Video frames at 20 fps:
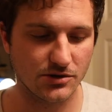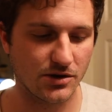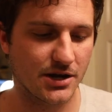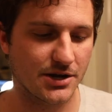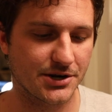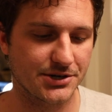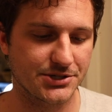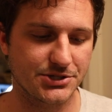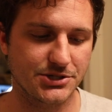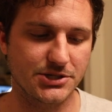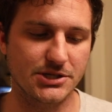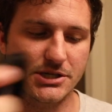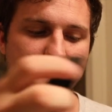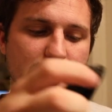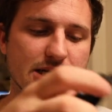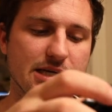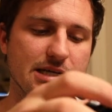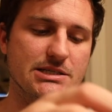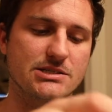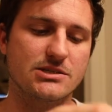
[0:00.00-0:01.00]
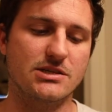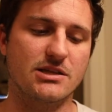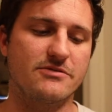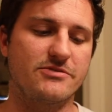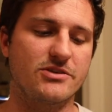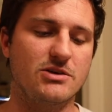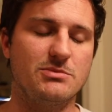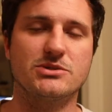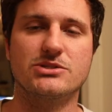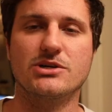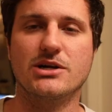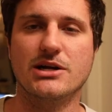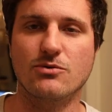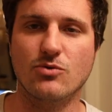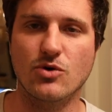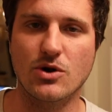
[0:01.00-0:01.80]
to 102 degrees so the film is already